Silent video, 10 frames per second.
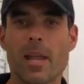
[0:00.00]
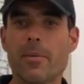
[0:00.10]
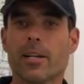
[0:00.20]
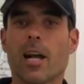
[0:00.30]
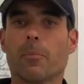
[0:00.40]

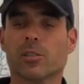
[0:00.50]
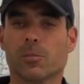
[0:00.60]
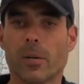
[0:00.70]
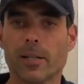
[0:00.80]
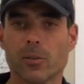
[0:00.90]
maybe a couple
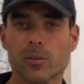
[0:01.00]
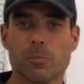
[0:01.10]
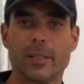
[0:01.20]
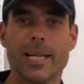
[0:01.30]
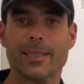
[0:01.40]
sprinkles
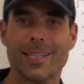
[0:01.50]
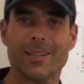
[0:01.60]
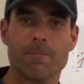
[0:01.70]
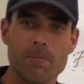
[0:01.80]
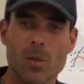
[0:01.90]

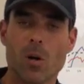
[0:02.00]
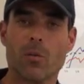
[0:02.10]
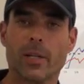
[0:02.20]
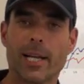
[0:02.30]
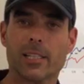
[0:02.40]
predicted
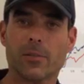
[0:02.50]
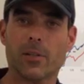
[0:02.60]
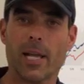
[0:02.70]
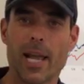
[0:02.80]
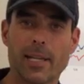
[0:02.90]
over the next
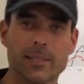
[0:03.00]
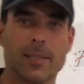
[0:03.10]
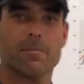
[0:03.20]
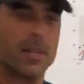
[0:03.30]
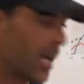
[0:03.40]
few days,
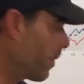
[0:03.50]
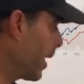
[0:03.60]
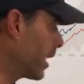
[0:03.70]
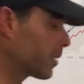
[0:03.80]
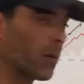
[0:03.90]
and
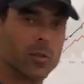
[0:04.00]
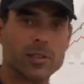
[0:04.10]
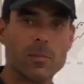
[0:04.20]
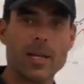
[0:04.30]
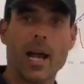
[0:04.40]
then it's
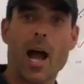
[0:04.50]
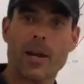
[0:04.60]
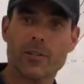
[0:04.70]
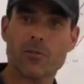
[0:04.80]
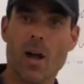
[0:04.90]
supposed to be
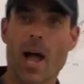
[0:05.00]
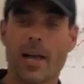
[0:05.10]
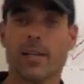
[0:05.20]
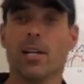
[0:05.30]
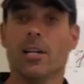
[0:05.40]
hot and
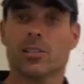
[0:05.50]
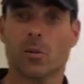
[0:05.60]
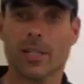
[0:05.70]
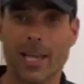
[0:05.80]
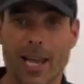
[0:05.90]
dry.
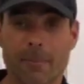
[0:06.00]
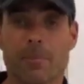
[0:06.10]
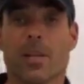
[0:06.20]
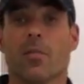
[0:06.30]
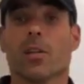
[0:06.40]
So again,
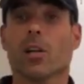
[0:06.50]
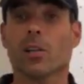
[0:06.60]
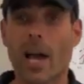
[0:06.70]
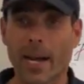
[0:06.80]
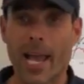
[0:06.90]
there are a
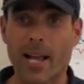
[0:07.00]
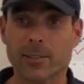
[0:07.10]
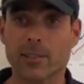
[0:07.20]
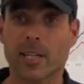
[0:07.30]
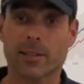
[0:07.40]
lot of
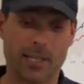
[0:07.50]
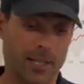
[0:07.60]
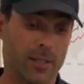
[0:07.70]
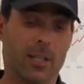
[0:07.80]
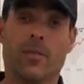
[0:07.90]
hazards out
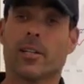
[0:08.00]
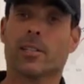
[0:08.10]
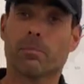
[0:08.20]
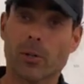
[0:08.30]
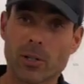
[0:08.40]
there. There's
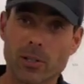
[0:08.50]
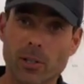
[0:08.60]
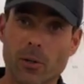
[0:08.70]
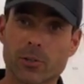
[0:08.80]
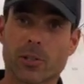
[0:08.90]
a burn
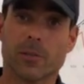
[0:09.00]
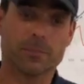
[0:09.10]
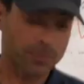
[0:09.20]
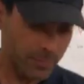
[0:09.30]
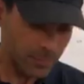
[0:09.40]
closure.
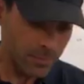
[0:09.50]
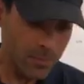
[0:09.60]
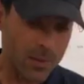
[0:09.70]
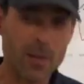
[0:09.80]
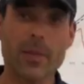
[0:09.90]

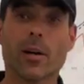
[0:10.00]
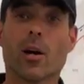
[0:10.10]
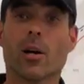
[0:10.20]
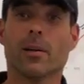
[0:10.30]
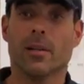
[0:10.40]

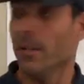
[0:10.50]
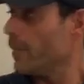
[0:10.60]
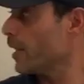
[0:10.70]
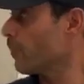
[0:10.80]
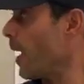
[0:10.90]

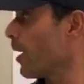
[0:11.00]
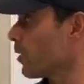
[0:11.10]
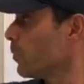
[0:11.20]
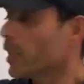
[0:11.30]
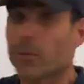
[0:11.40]
This fire
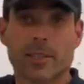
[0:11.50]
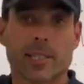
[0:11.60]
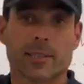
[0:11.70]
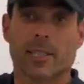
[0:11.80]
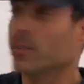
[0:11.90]
is really
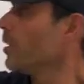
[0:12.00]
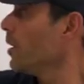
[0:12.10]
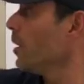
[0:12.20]
resistant